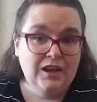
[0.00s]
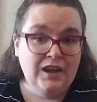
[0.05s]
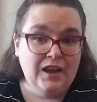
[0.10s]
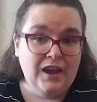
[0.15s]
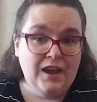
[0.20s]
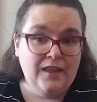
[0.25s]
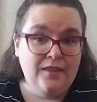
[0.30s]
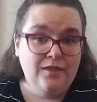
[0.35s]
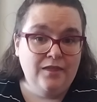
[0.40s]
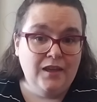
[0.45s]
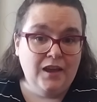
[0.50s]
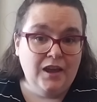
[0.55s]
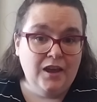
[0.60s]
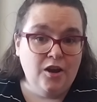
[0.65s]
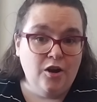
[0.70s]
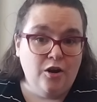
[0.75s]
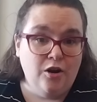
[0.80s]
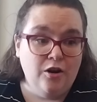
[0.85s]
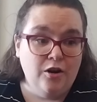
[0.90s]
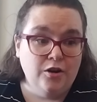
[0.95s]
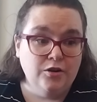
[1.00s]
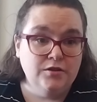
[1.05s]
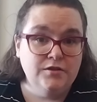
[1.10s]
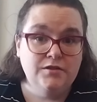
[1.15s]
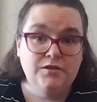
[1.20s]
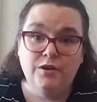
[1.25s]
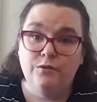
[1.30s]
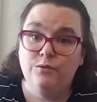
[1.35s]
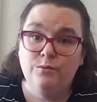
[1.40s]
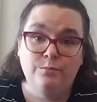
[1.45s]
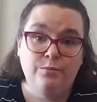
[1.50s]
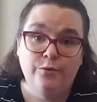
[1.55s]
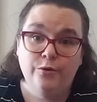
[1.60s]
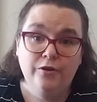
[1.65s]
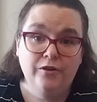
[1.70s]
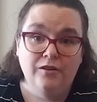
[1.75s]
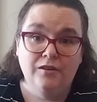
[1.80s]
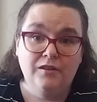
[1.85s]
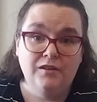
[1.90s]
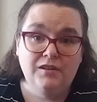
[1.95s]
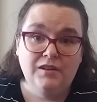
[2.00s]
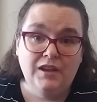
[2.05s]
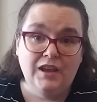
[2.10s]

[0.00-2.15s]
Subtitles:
And they are so important.